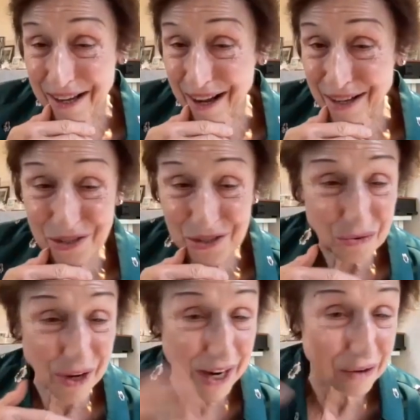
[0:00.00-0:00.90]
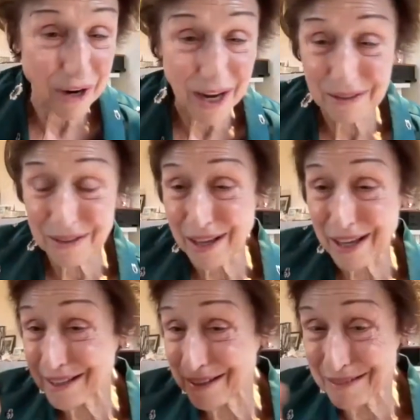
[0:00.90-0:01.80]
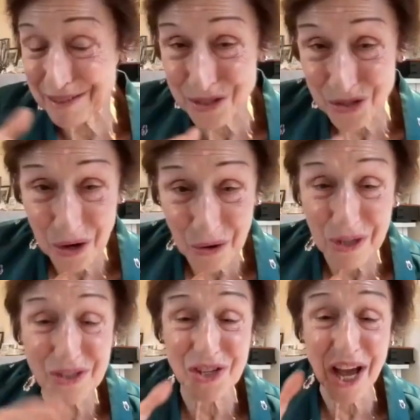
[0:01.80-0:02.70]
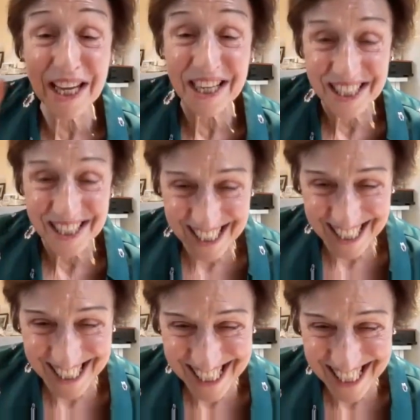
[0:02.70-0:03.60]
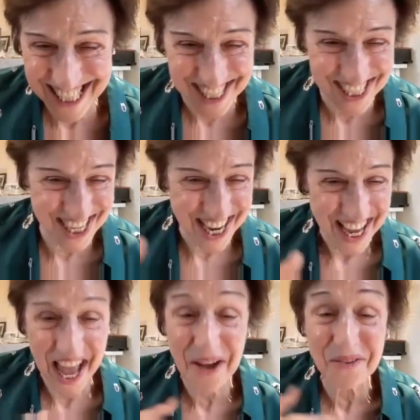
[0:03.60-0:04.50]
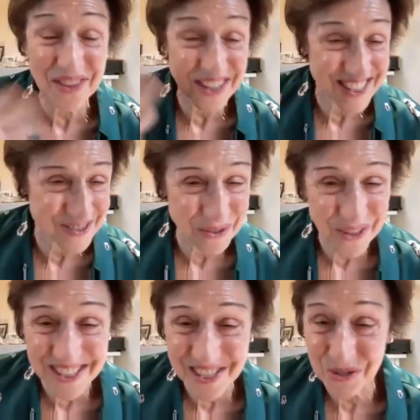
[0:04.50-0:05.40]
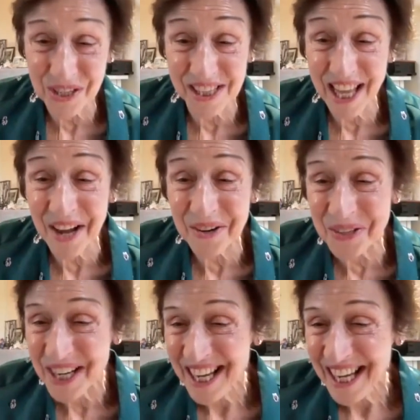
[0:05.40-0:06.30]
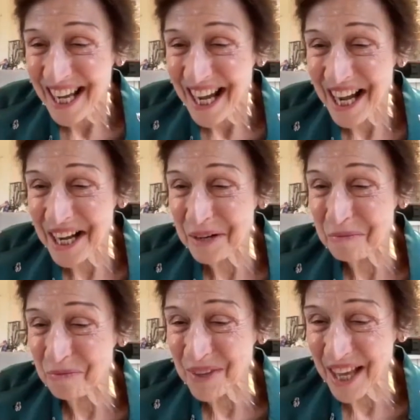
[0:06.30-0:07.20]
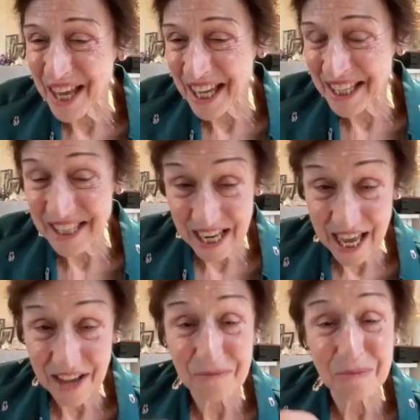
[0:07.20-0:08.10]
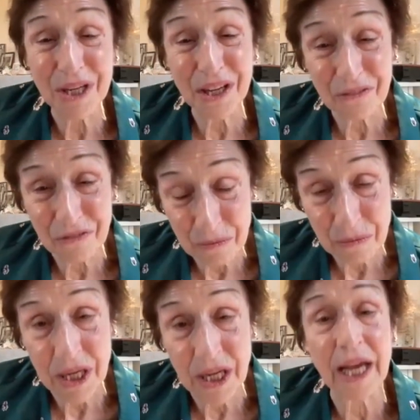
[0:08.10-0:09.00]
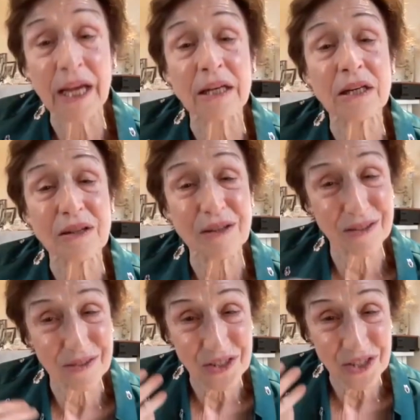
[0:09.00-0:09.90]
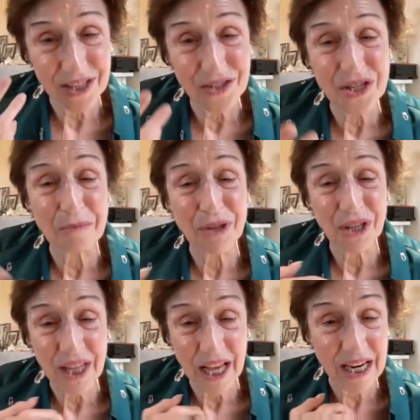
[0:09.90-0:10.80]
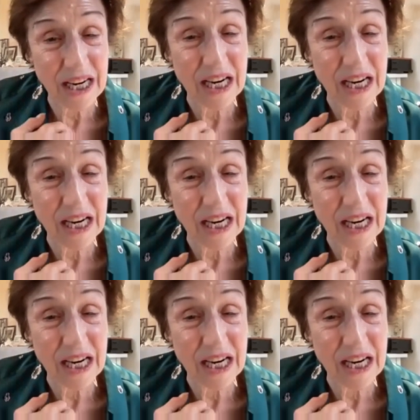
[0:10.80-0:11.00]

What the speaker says: I just ran around like so excited to just have these words trickle out and have meaning for me and state something that